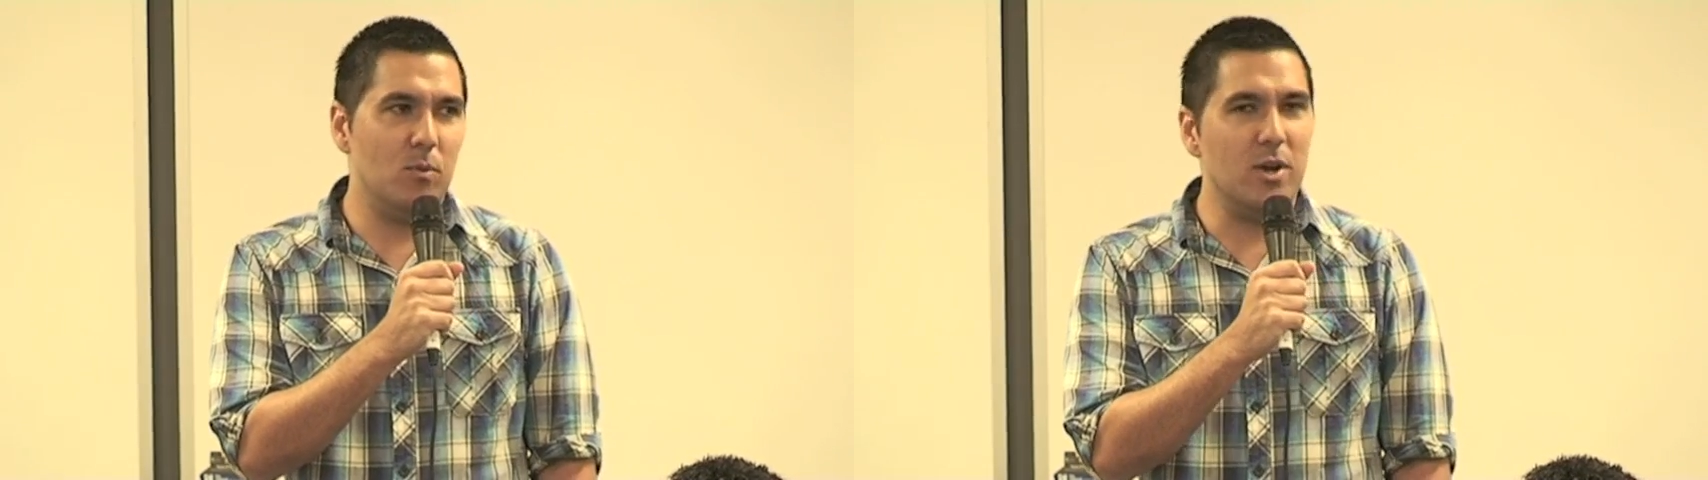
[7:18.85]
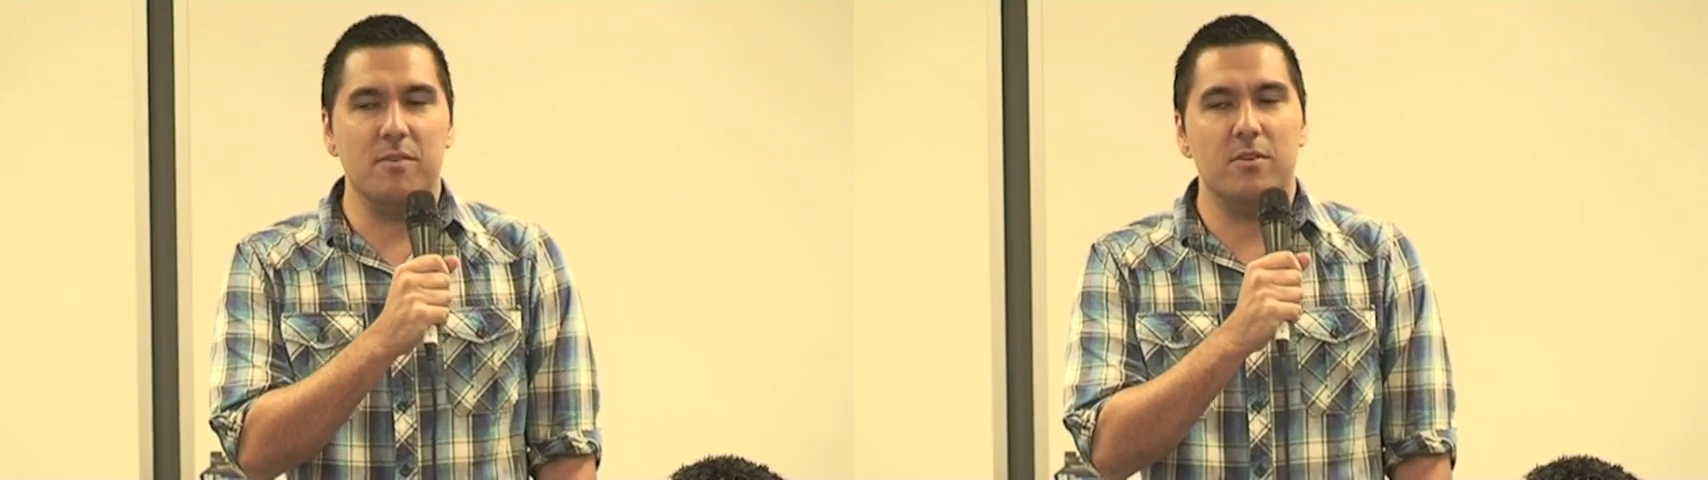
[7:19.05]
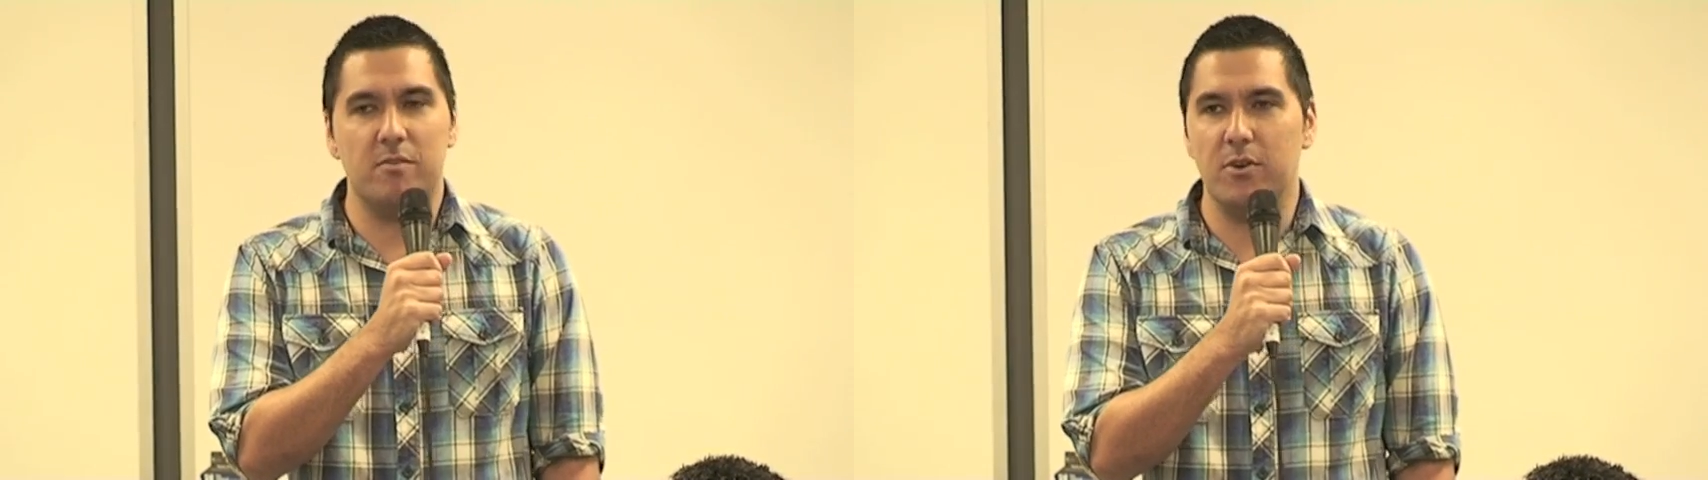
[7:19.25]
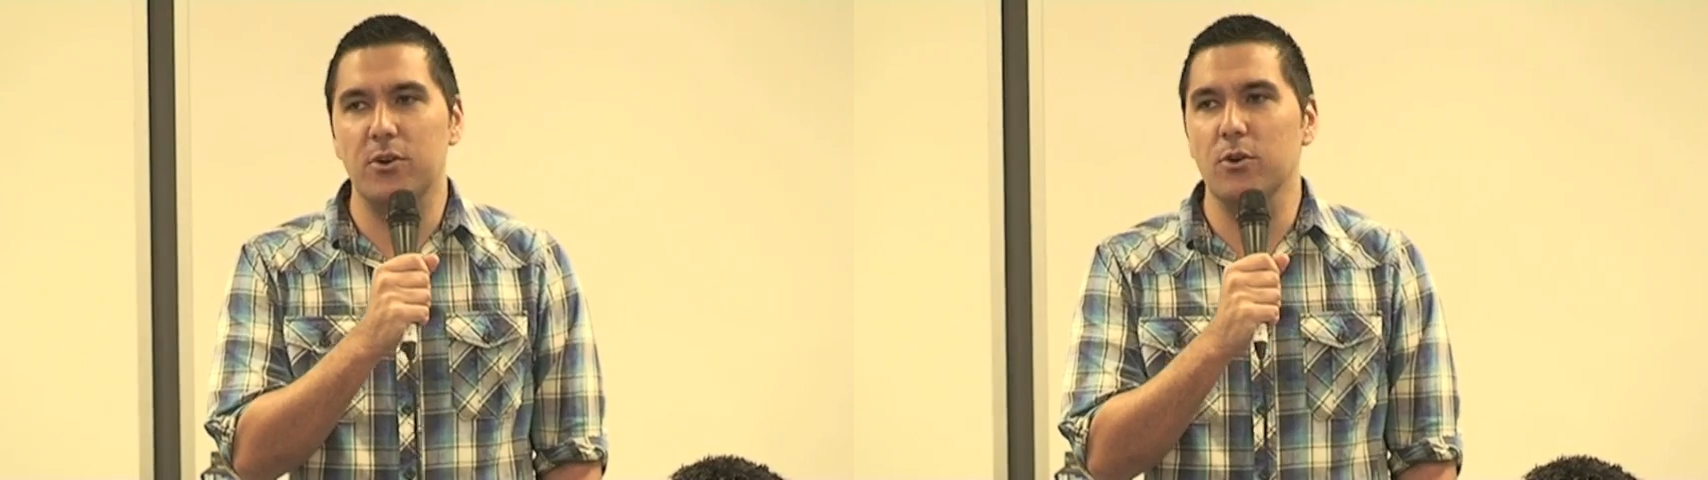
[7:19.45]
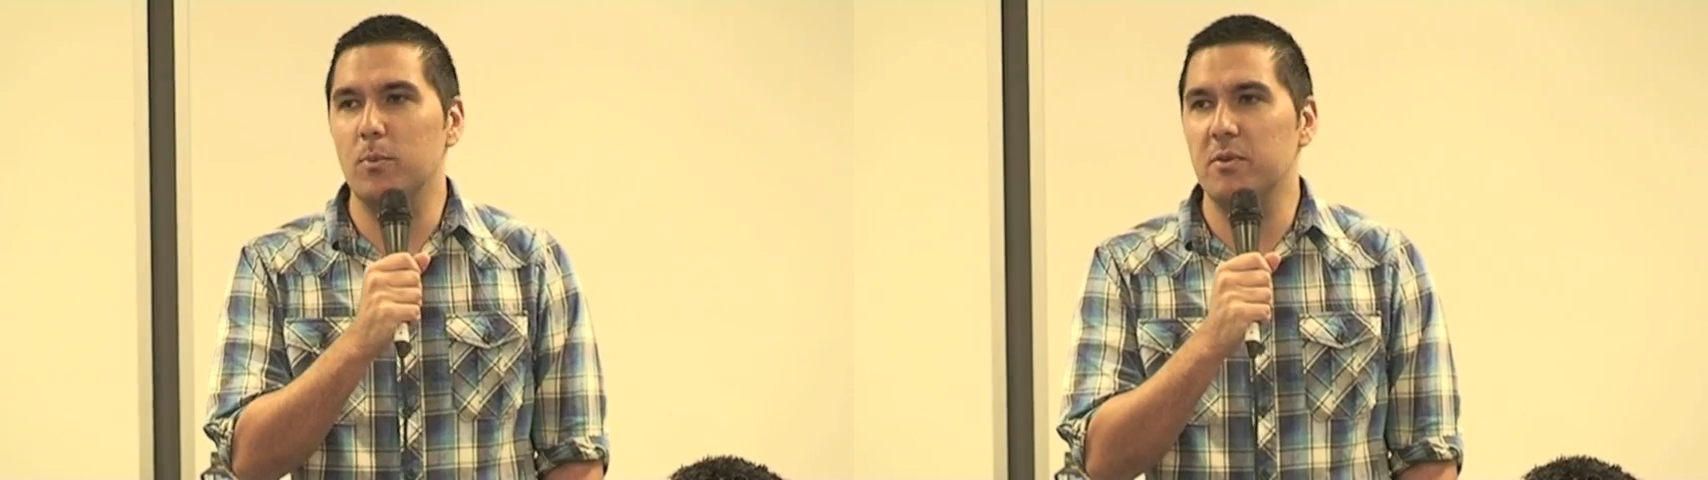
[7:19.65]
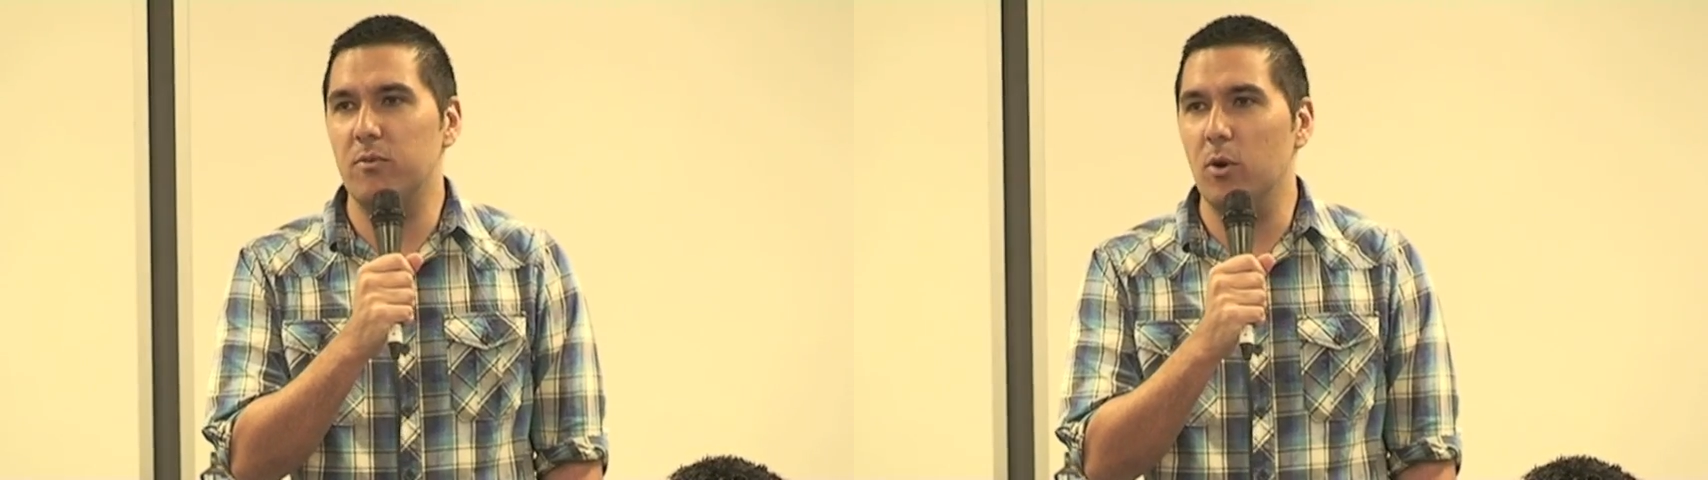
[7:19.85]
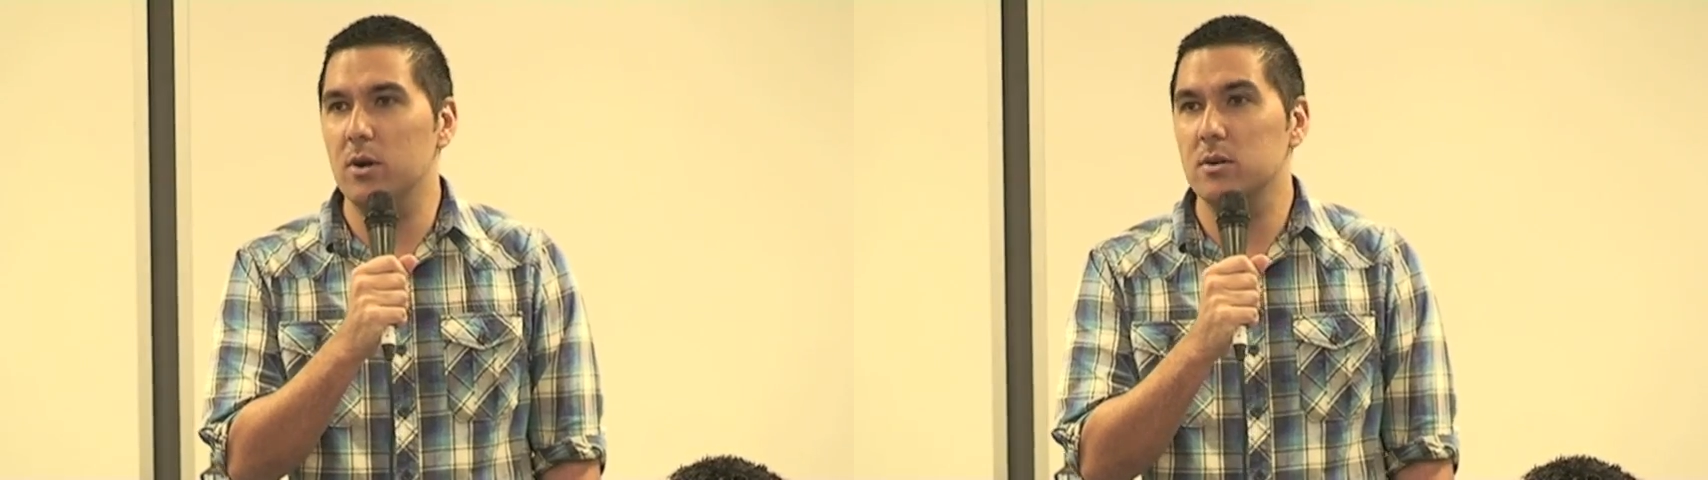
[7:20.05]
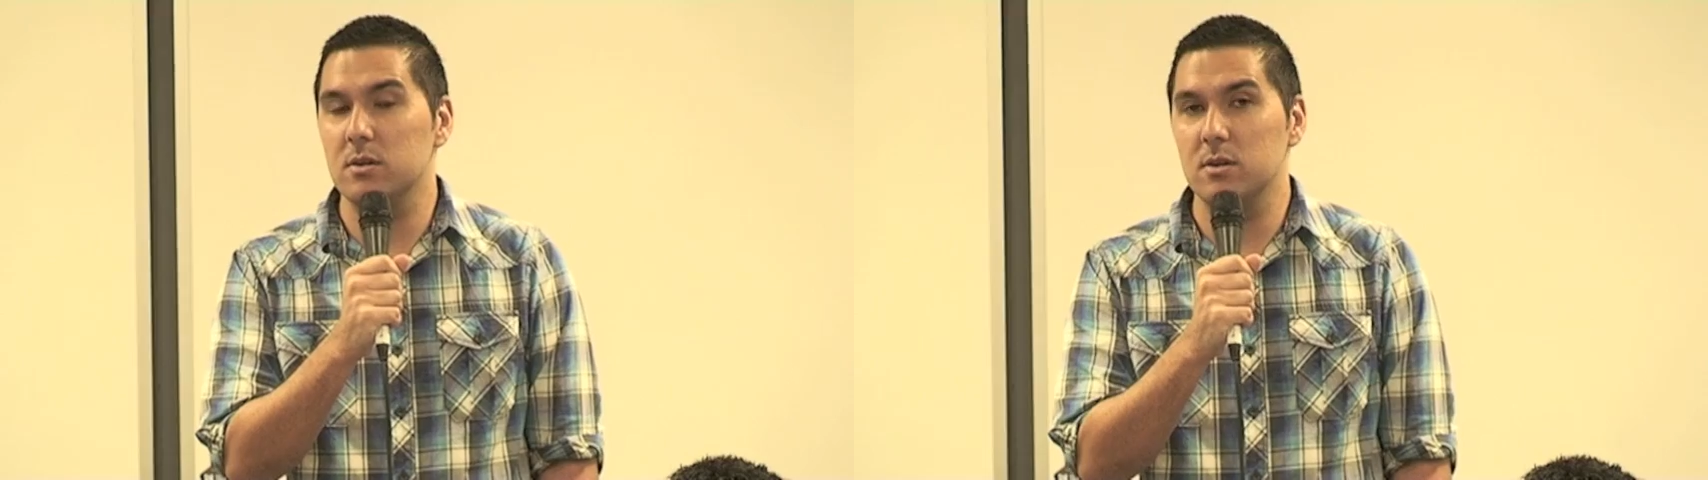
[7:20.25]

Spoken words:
Whatever, I've heard it all before.